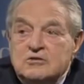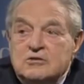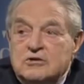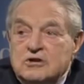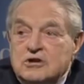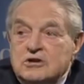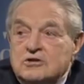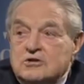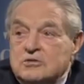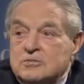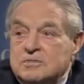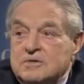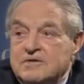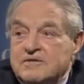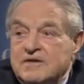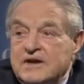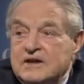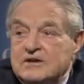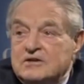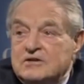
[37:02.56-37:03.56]
order to
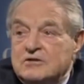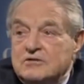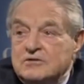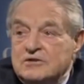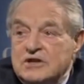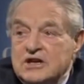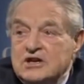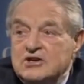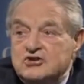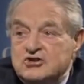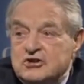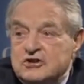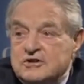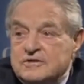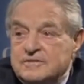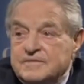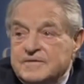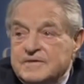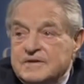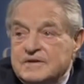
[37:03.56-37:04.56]
prevent
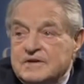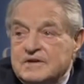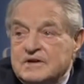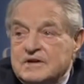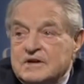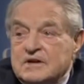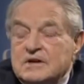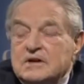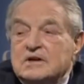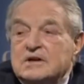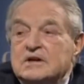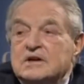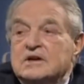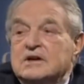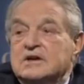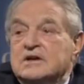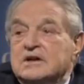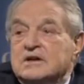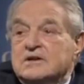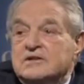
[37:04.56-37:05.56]
contagion.
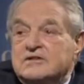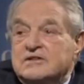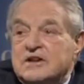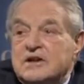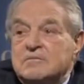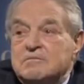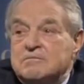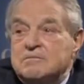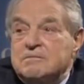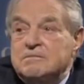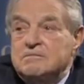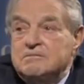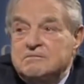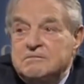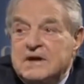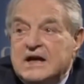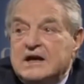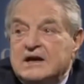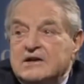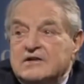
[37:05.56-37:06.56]
Some
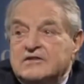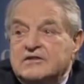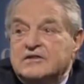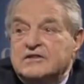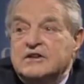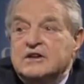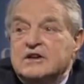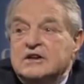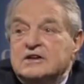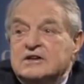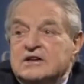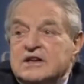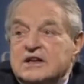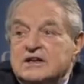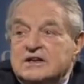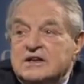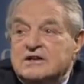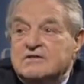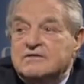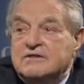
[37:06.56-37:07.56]
banks
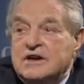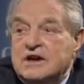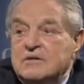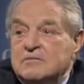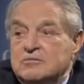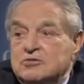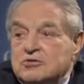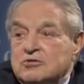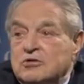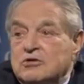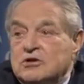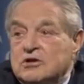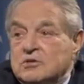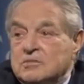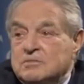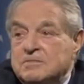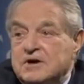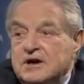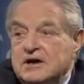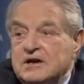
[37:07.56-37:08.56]
that have come to
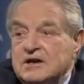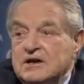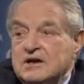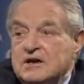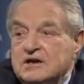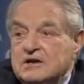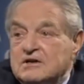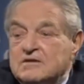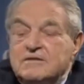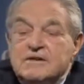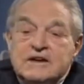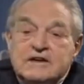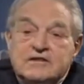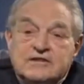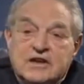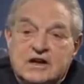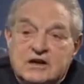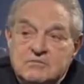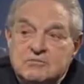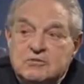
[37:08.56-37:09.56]
occupy
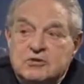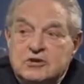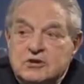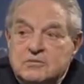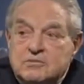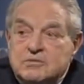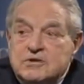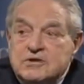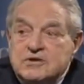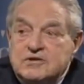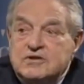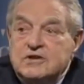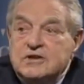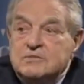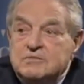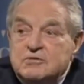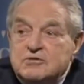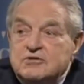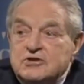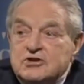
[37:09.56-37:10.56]

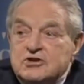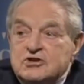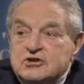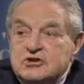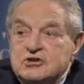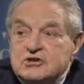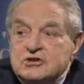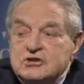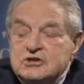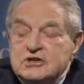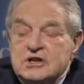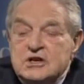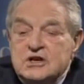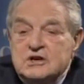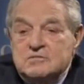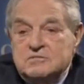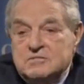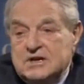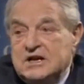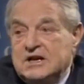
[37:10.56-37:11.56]
quasi-monopolistic positions
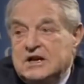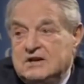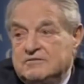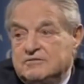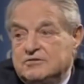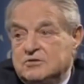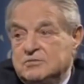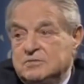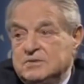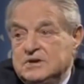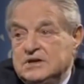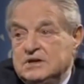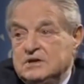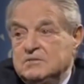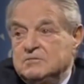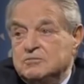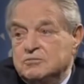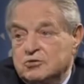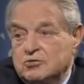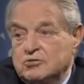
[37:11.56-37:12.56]
may have to be
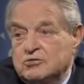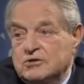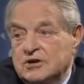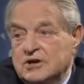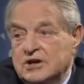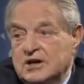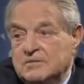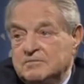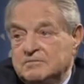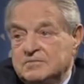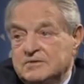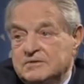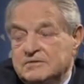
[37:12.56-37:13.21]
broken up.